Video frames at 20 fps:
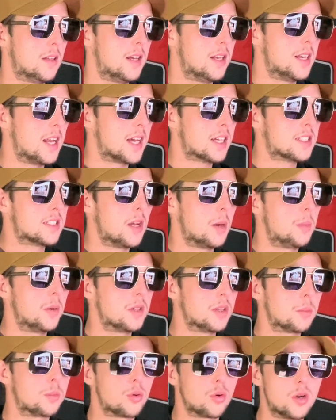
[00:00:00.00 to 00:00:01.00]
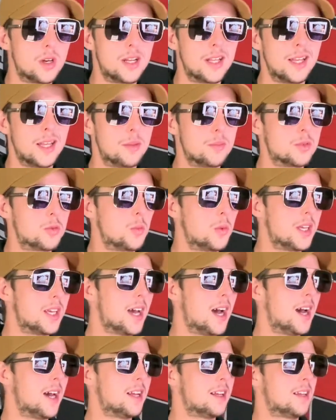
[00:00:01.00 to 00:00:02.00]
And next up on the prelims, we got